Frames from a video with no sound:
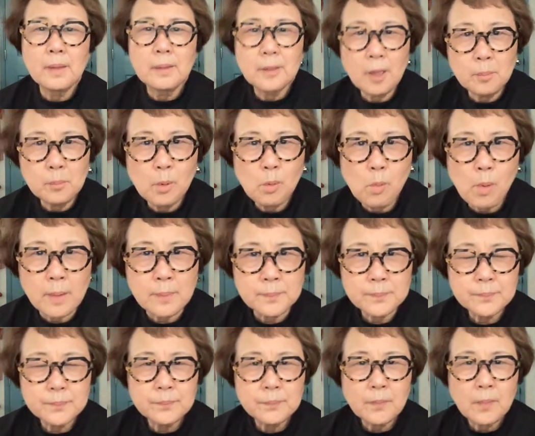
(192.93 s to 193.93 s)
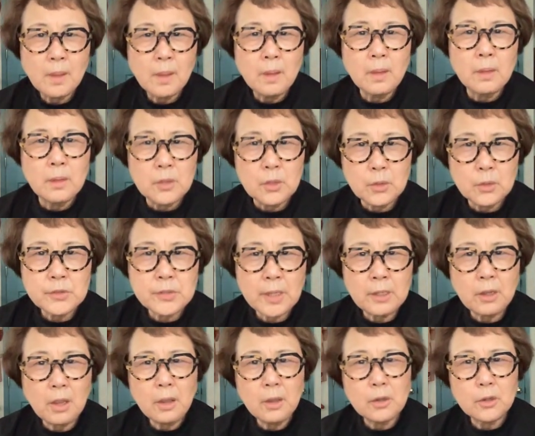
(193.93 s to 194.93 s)
Number 1,
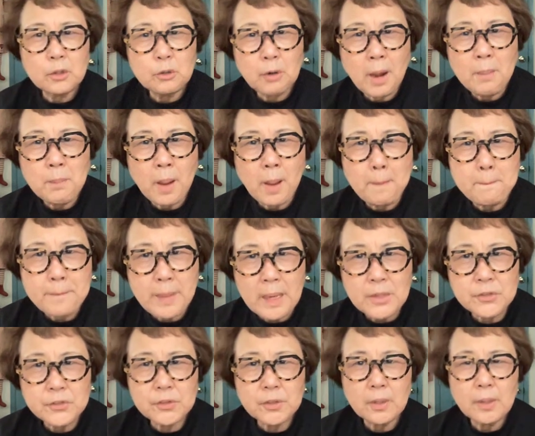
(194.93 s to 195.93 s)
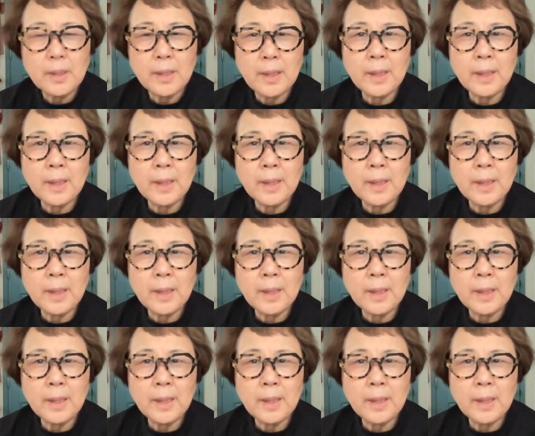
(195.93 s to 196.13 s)
using grammar-based